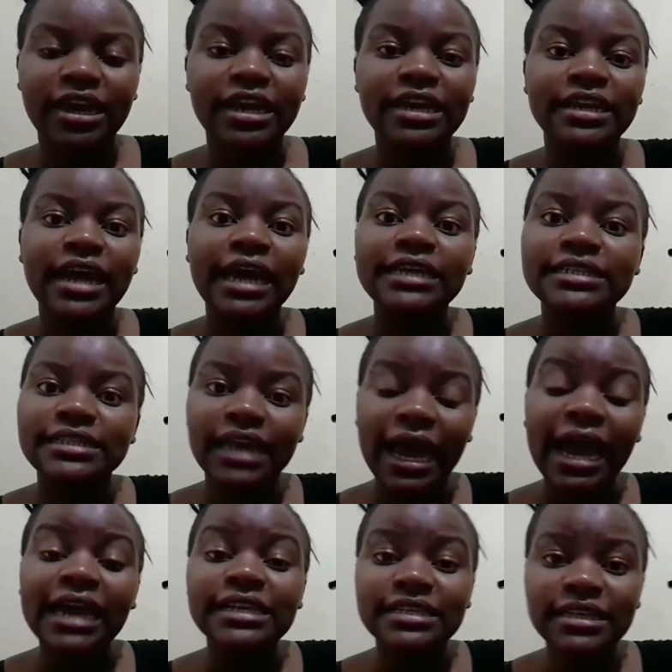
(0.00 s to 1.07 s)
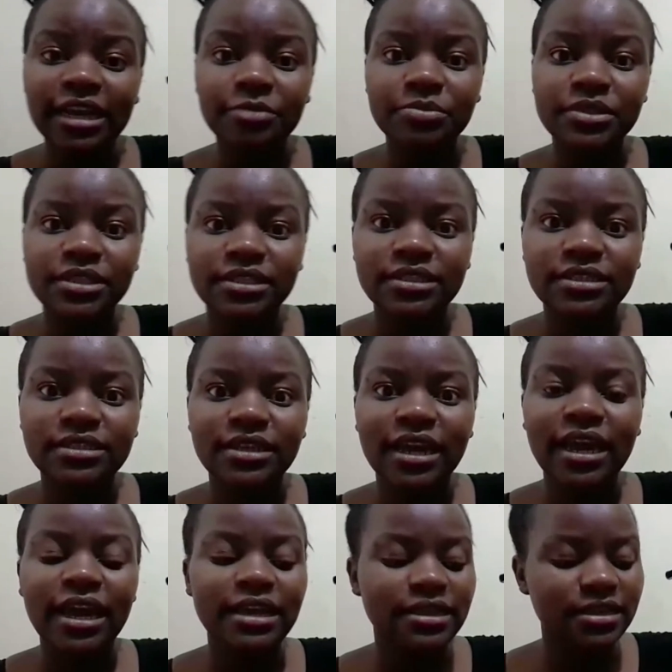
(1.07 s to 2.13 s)
and I snapped it.
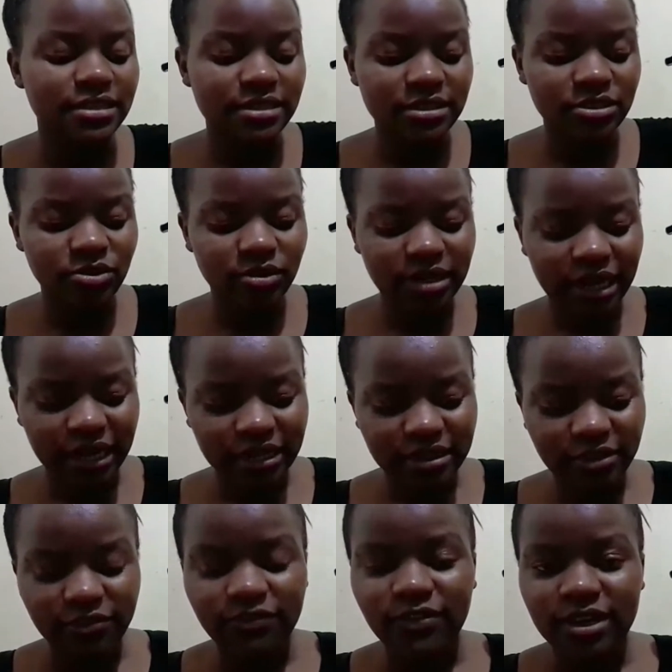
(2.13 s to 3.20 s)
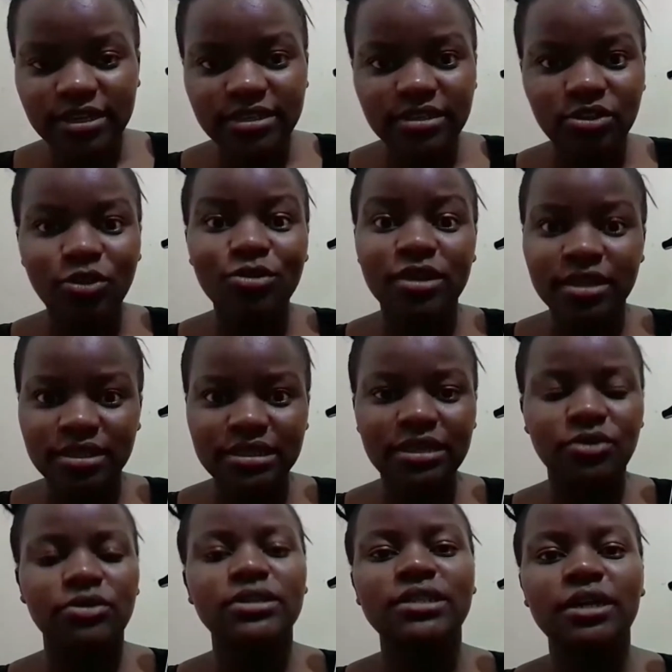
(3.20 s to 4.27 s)
And this is not like the first or the
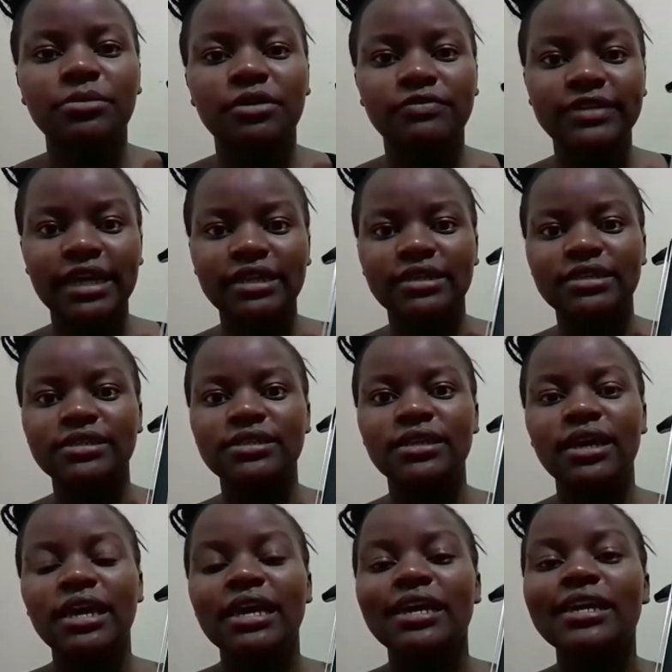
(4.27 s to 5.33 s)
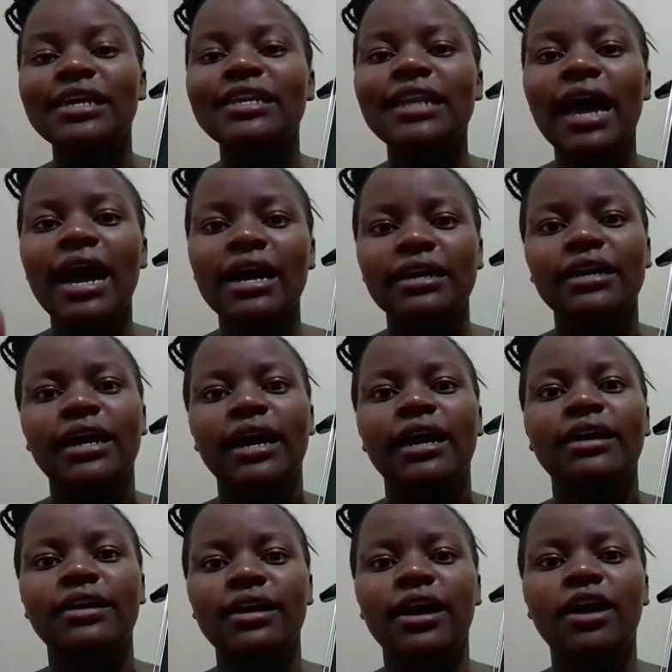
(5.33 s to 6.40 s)
second time I've done this. In under a
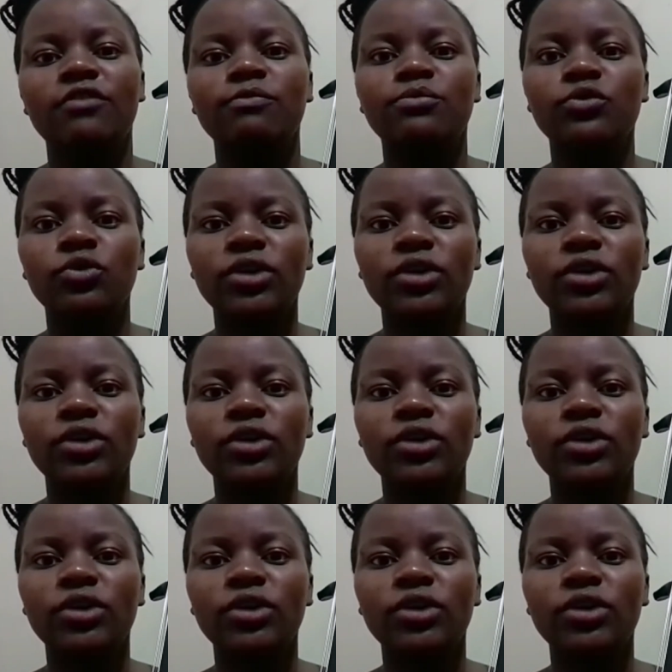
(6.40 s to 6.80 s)
year, I'm